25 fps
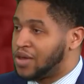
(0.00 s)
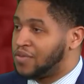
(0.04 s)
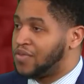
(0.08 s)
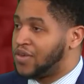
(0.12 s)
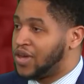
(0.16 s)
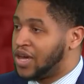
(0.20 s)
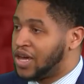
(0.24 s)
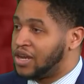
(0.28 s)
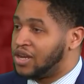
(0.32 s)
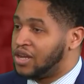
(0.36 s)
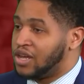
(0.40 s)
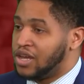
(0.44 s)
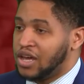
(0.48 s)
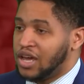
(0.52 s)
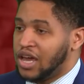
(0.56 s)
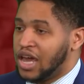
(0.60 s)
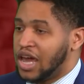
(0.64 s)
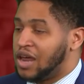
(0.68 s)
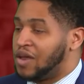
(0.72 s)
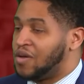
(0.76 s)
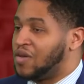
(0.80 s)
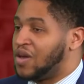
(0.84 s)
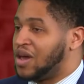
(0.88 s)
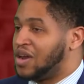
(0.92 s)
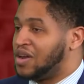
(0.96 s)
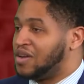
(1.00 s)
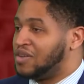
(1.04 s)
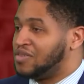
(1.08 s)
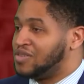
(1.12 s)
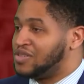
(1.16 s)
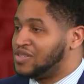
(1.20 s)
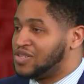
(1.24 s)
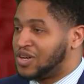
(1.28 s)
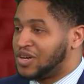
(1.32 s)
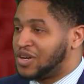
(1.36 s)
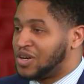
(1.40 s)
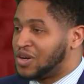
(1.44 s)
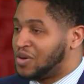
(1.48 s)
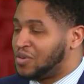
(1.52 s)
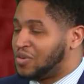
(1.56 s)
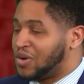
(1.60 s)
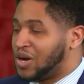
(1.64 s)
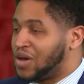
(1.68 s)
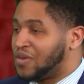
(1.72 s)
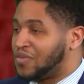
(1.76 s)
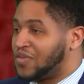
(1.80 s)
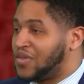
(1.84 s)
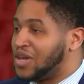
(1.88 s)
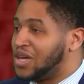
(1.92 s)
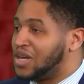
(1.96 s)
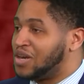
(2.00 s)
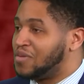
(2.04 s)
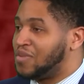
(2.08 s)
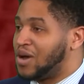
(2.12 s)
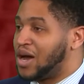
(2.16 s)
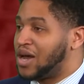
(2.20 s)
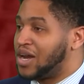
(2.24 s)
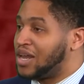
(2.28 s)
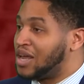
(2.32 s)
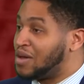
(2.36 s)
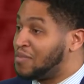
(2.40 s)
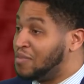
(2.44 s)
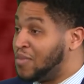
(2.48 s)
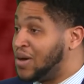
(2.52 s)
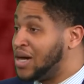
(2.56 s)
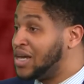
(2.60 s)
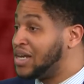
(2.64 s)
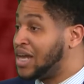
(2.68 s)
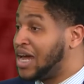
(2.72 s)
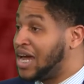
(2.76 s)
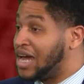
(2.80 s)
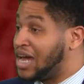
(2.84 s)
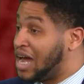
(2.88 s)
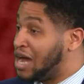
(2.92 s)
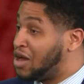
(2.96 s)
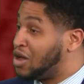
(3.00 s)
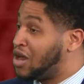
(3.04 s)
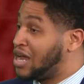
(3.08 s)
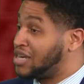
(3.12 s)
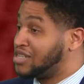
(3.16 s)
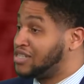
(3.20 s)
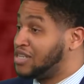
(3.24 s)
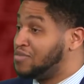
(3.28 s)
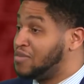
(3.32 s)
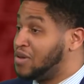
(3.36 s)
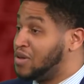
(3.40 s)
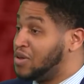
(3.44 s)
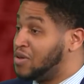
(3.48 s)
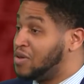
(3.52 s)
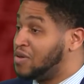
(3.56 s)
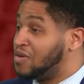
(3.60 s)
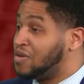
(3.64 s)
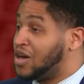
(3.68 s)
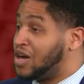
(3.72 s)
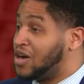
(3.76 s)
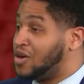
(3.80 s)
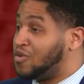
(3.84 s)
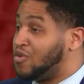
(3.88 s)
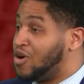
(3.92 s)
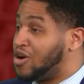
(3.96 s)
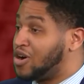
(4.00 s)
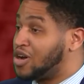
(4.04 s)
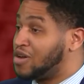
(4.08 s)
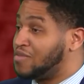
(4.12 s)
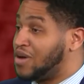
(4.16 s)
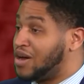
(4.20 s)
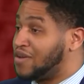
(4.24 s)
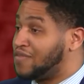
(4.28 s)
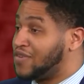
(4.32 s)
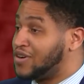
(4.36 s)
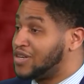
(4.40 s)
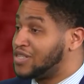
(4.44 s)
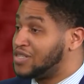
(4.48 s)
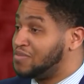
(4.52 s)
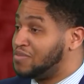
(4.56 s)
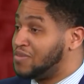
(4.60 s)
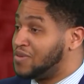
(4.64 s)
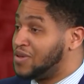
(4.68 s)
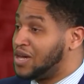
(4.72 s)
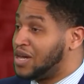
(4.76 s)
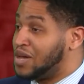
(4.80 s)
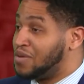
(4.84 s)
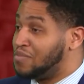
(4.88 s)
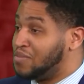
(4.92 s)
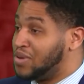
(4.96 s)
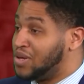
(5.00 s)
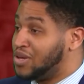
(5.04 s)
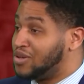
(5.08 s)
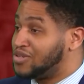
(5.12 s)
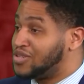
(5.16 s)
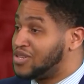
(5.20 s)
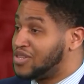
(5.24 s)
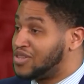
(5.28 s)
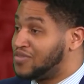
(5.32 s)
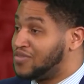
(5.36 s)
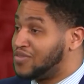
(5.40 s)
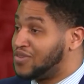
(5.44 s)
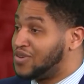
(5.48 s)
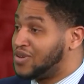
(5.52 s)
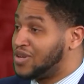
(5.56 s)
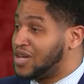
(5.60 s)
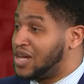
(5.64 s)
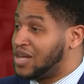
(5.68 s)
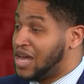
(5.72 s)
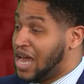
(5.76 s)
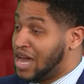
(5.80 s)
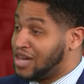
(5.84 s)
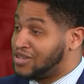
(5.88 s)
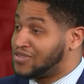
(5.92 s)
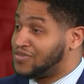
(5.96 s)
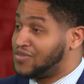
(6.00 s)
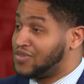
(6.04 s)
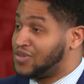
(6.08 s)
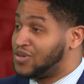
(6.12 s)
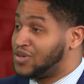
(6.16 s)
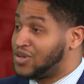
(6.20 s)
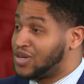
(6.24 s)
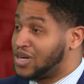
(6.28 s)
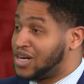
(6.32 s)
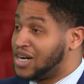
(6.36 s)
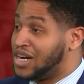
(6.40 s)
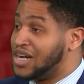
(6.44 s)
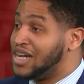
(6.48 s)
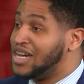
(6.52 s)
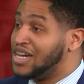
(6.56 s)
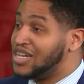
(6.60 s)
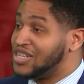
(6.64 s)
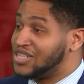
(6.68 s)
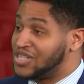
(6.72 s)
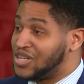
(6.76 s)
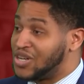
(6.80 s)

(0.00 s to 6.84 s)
that. And turning around, thinking about it, Monday I'll actually be walking my first bill to the House floor. So,